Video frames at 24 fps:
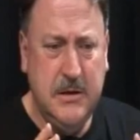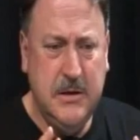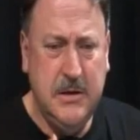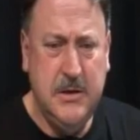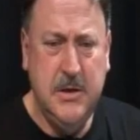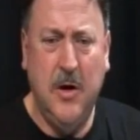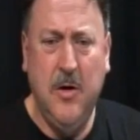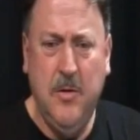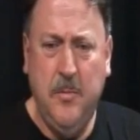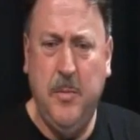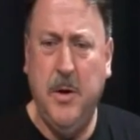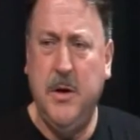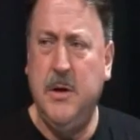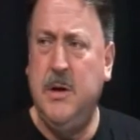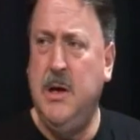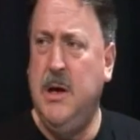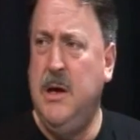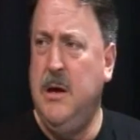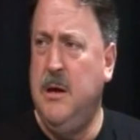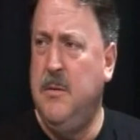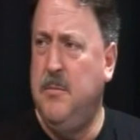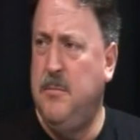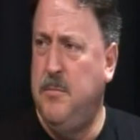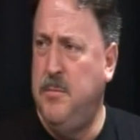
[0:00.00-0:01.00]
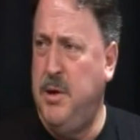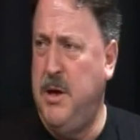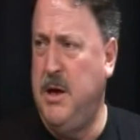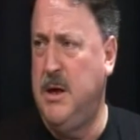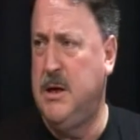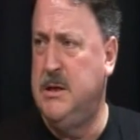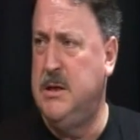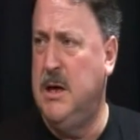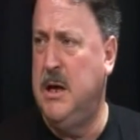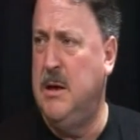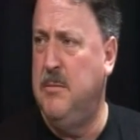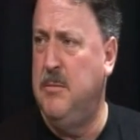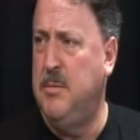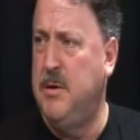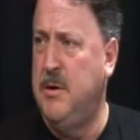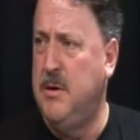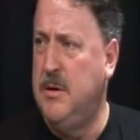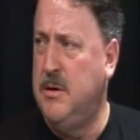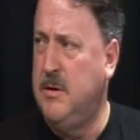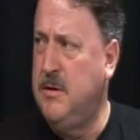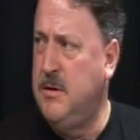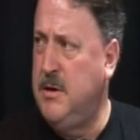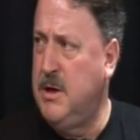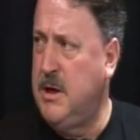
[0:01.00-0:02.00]
nobody picked up
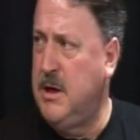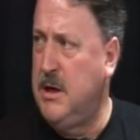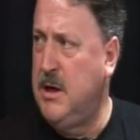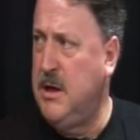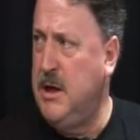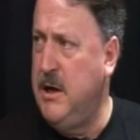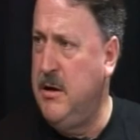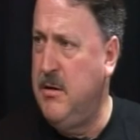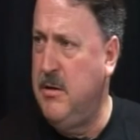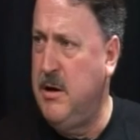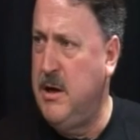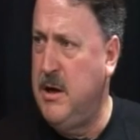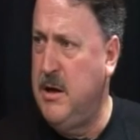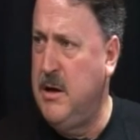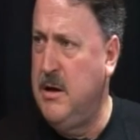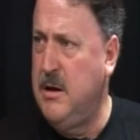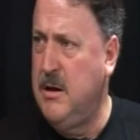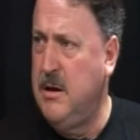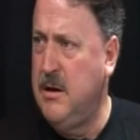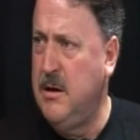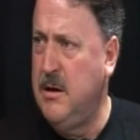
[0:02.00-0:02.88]
the glaring...